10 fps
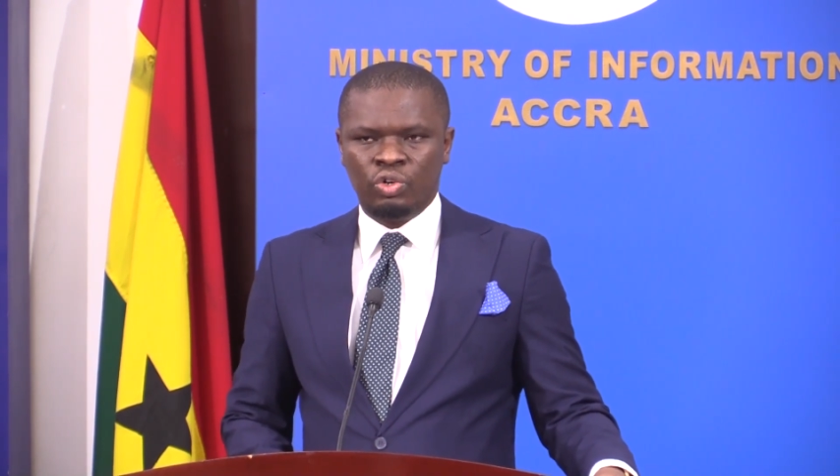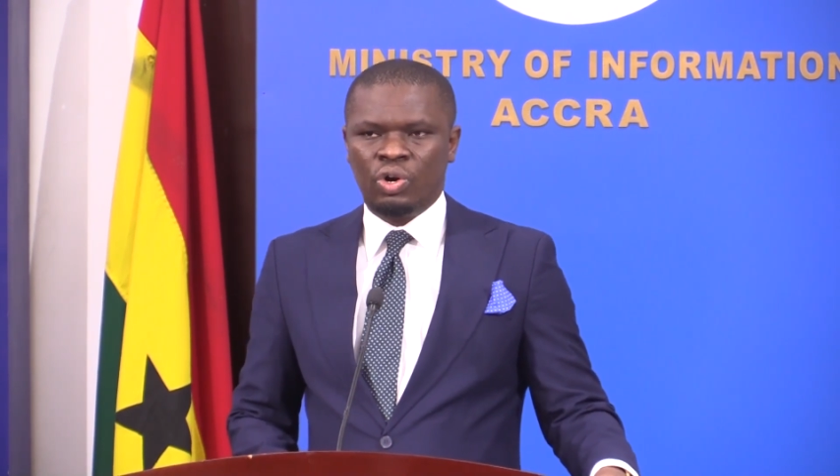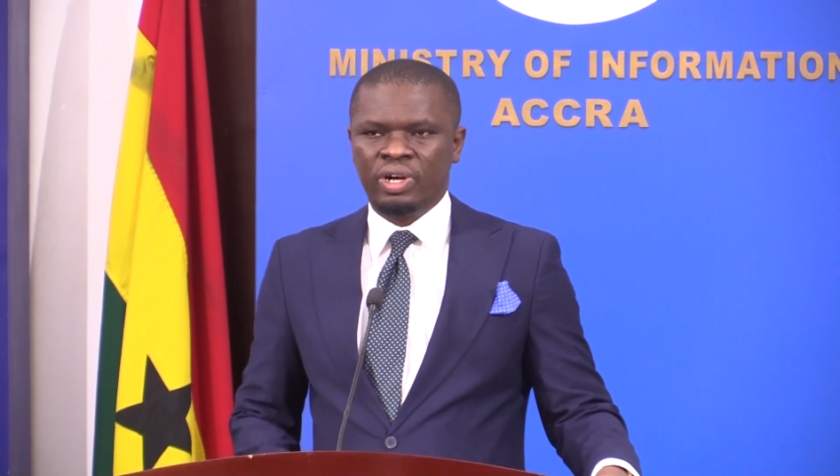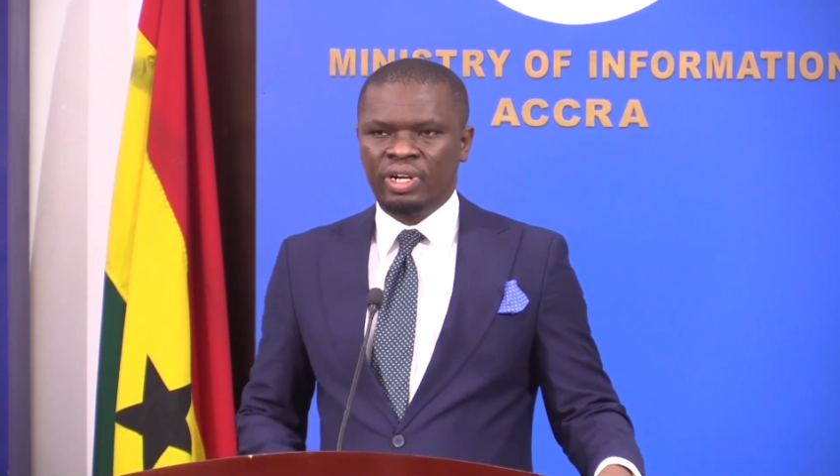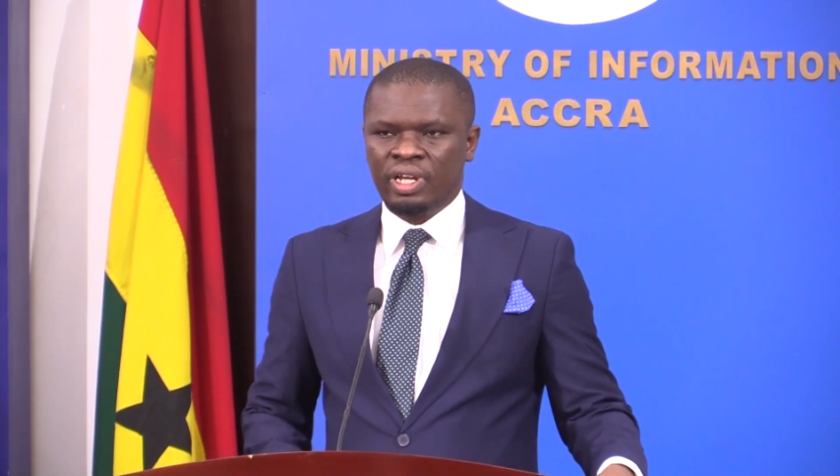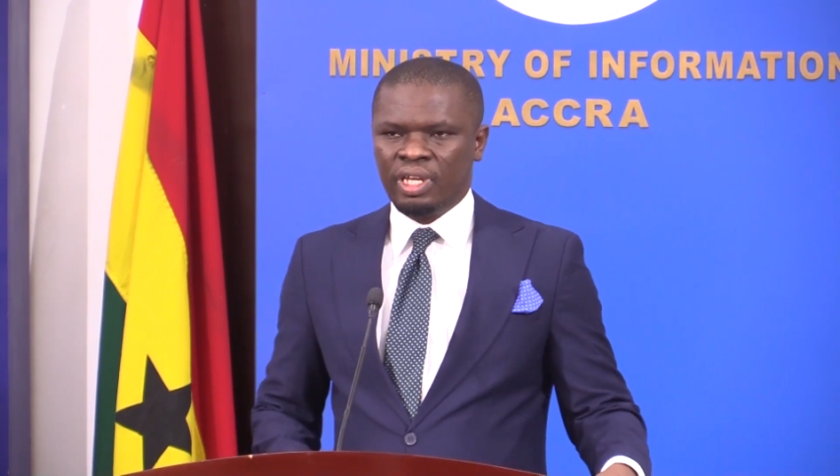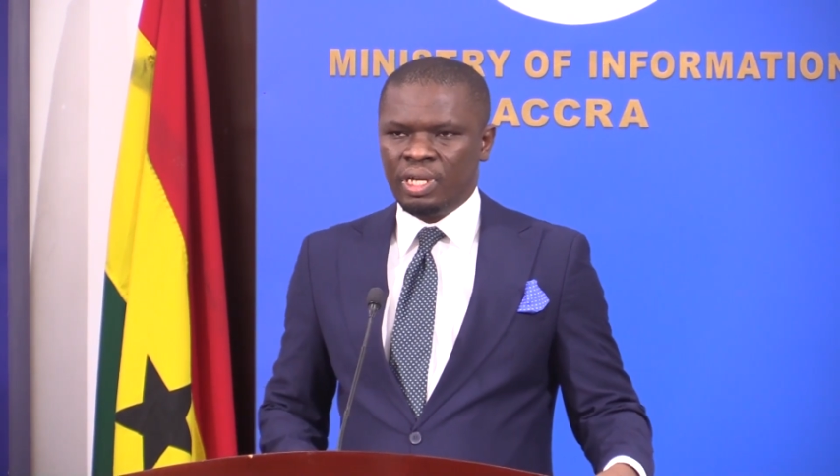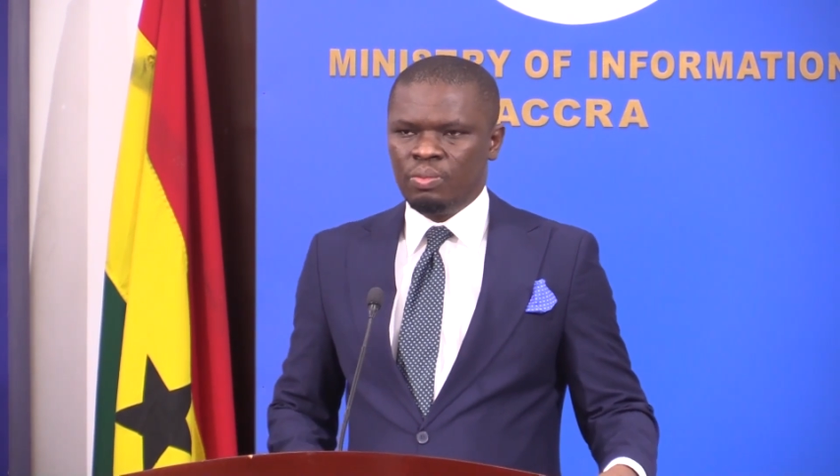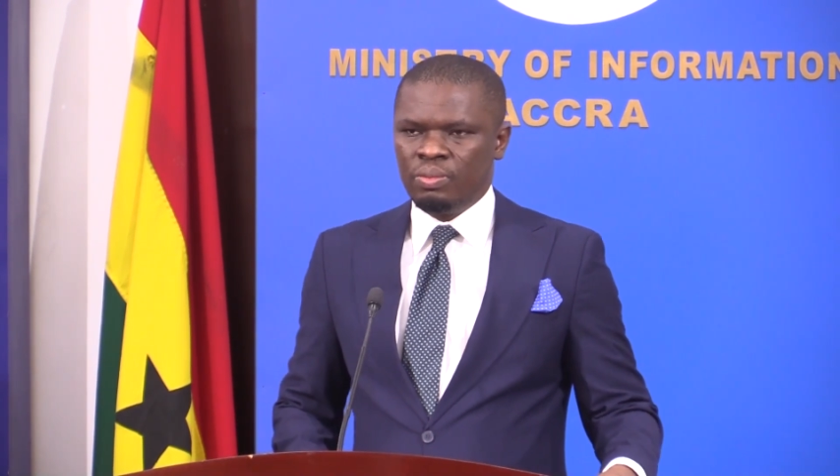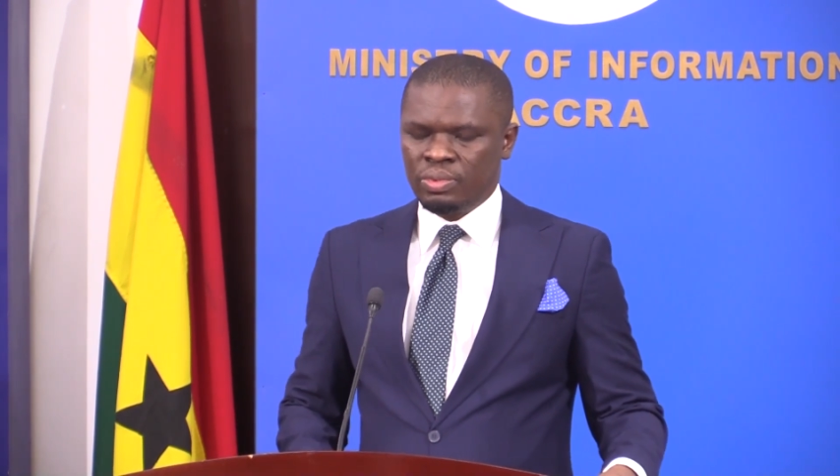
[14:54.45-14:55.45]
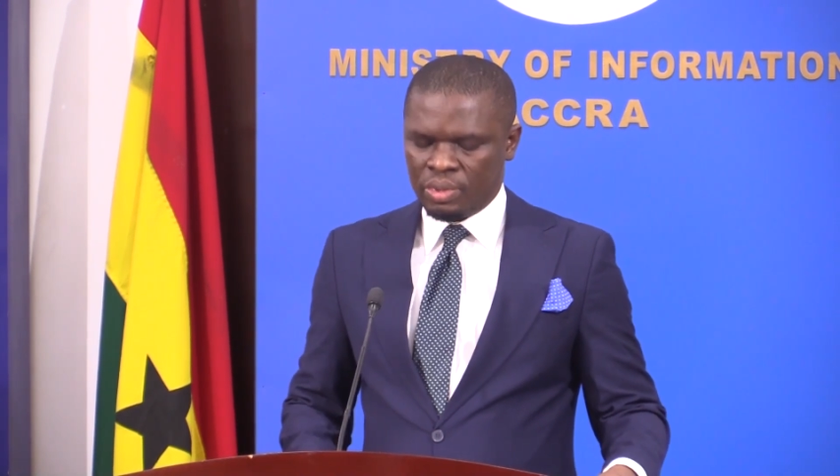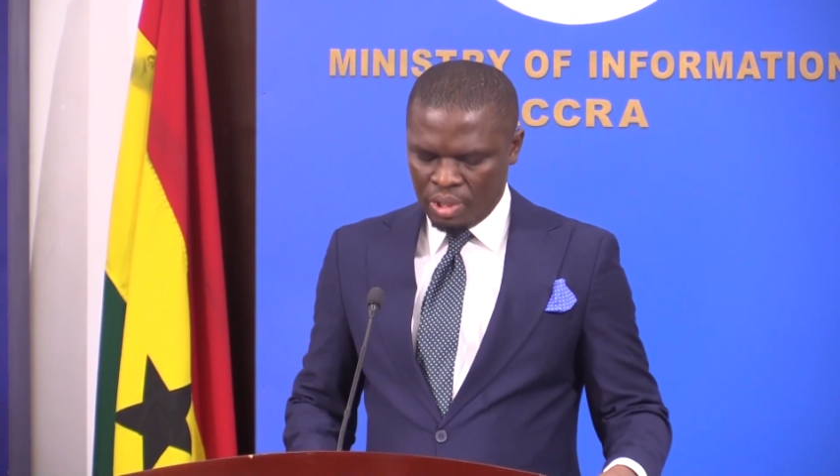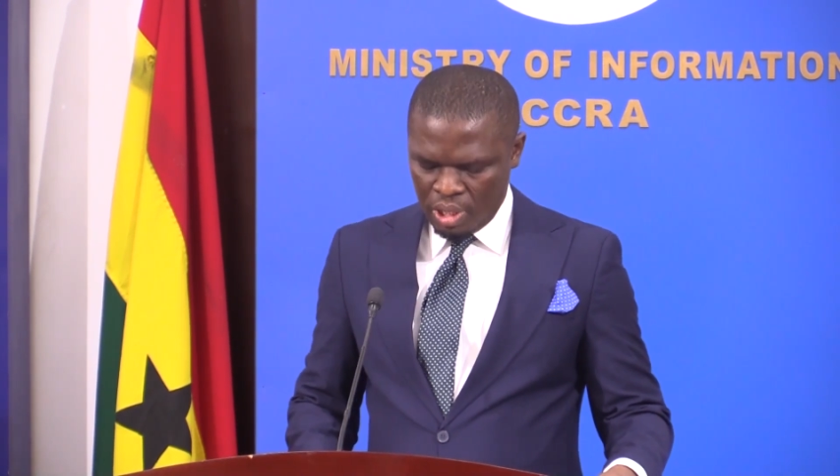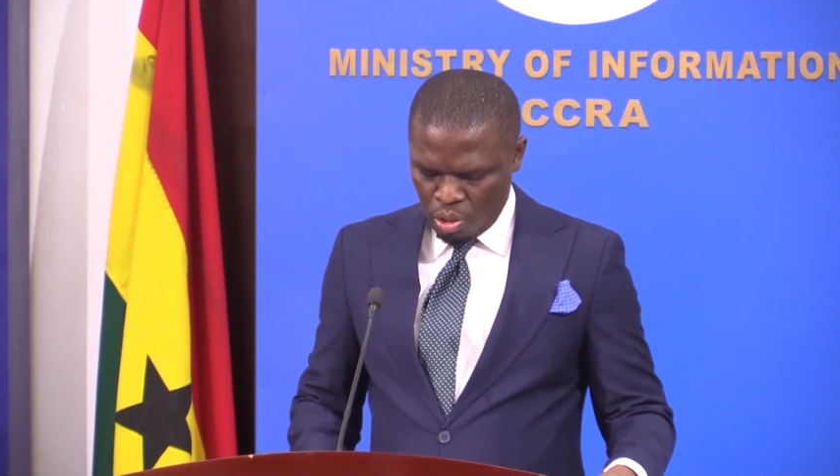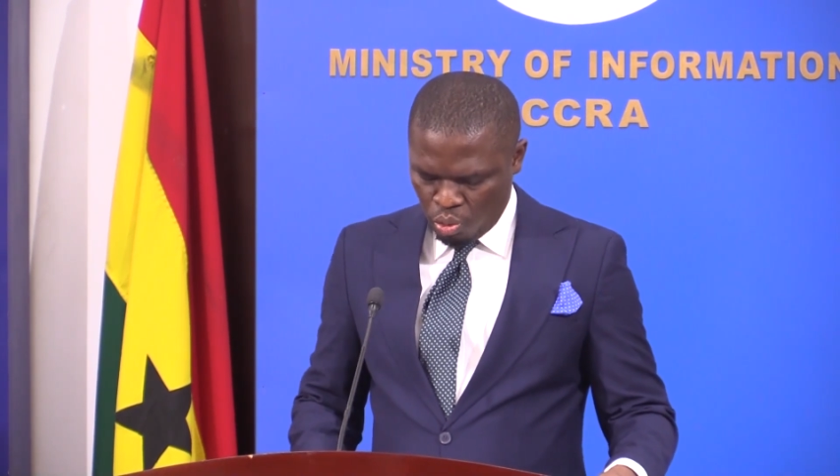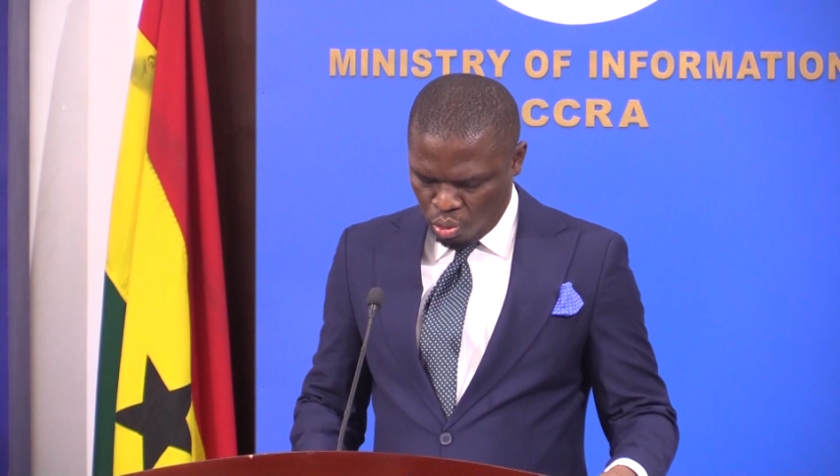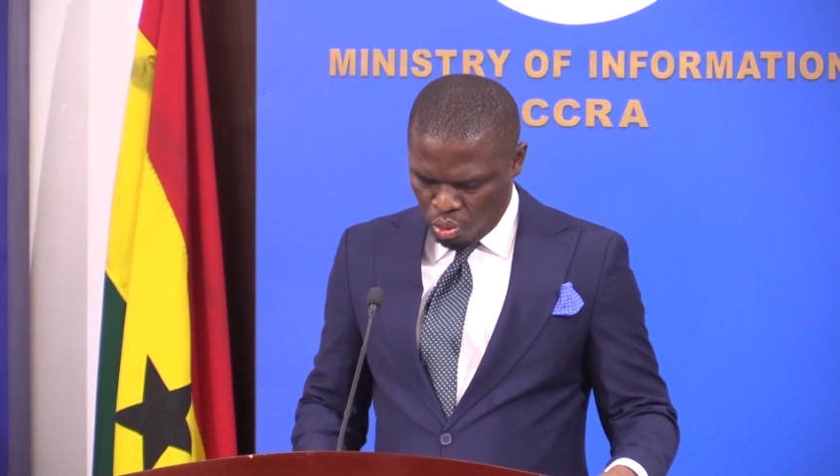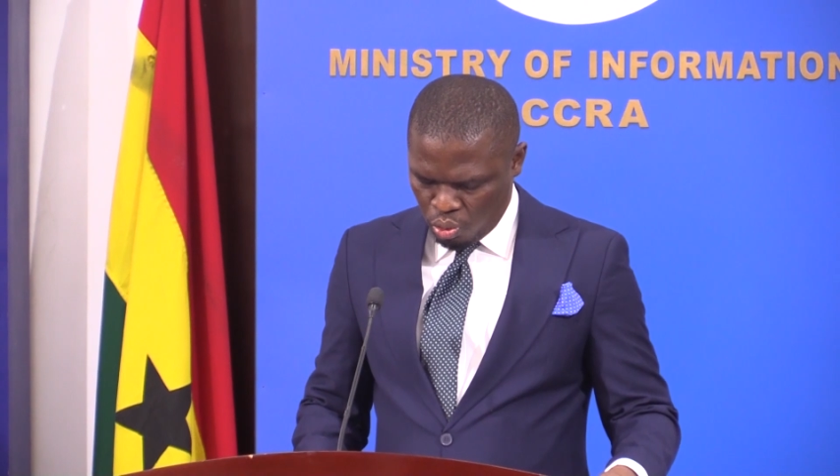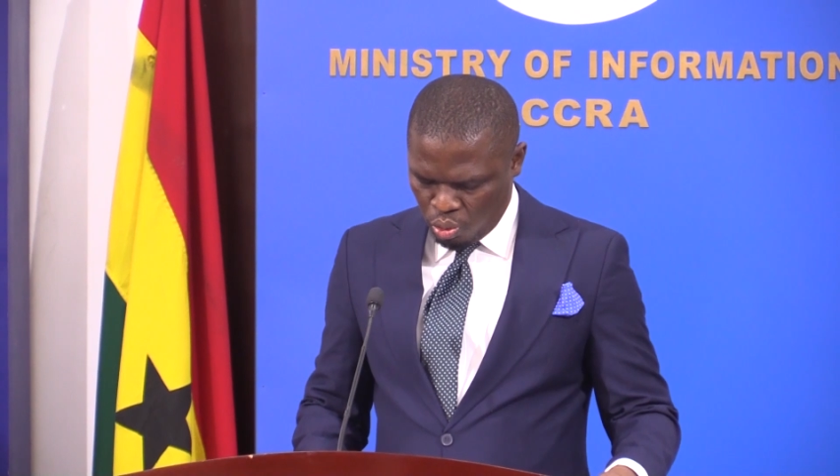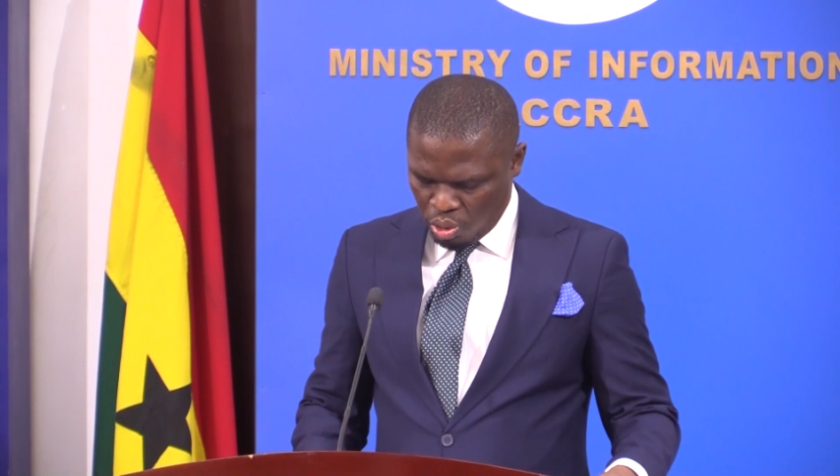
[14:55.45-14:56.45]
During the games,
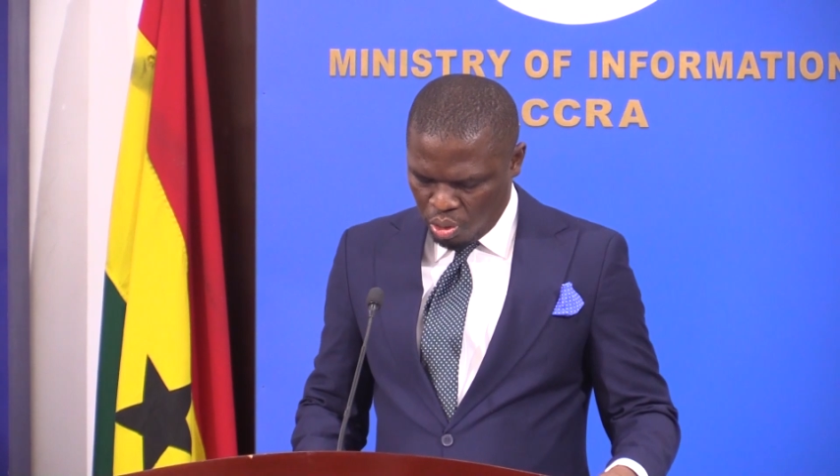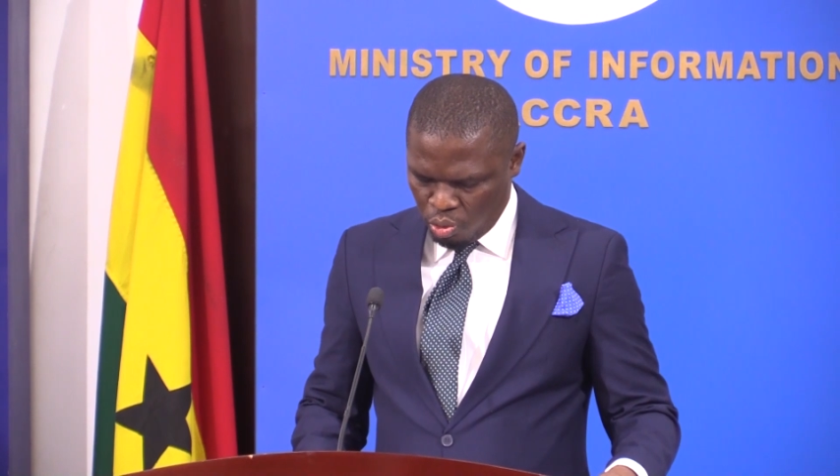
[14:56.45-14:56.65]
we'll,